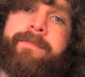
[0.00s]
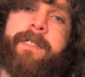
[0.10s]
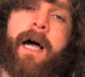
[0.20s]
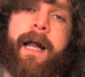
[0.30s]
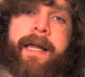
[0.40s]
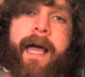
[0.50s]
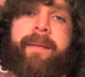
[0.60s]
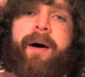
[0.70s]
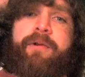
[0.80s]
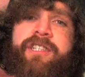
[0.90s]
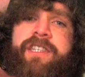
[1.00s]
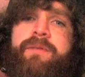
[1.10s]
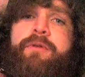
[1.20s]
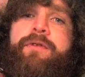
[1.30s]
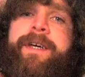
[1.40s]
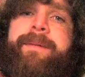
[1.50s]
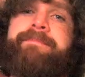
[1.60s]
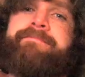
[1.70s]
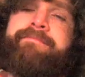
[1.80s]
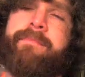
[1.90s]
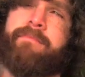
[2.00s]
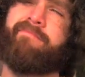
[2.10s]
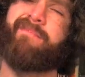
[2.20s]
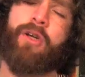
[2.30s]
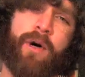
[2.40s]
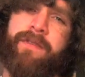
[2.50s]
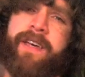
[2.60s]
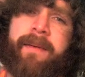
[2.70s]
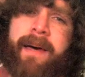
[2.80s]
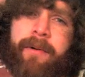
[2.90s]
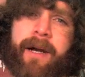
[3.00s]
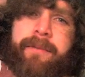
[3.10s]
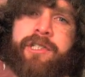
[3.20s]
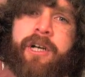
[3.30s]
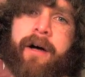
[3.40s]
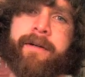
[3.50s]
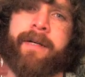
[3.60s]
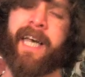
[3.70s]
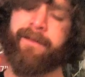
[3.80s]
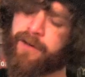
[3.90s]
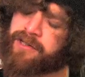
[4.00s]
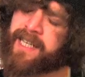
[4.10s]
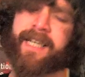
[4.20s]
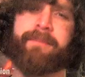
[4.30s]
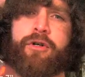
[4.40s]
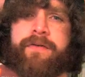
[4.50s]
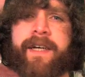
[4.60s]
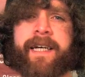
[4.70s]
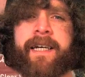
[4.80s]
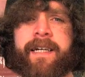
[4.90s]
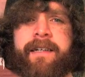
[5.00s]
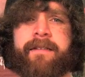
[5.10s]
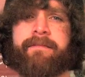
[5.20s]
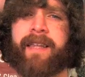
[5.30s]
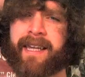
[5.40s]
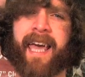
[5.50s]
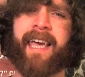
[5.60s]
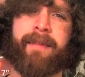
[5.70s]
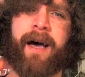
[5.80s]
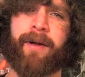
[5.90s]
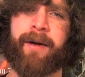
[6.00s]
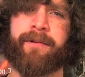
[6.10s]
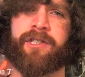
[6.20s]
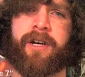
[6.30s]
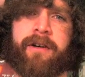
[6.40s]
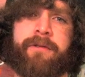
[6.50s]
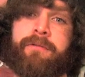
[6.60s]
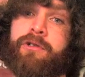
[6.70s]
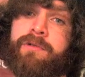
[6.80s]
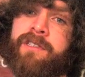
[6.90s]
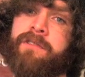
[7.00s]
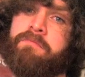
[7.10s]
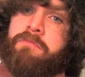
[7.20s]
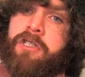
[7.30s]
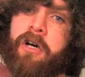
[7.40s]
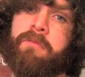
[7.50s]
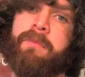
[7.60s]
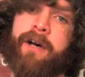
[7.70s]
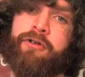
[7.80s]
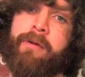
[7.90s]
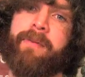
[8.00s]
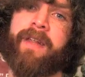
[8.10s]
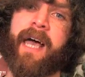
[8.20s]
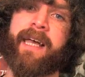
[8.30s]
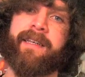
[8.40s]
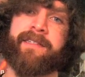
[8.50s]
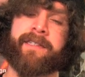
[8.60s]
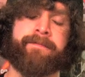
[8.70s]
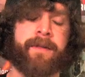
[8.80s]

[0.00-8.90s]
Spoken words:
God damn, I wish this movie would have came out when I was young. It feels like a movie that came out when I was young, which was, I grew up in the 90s.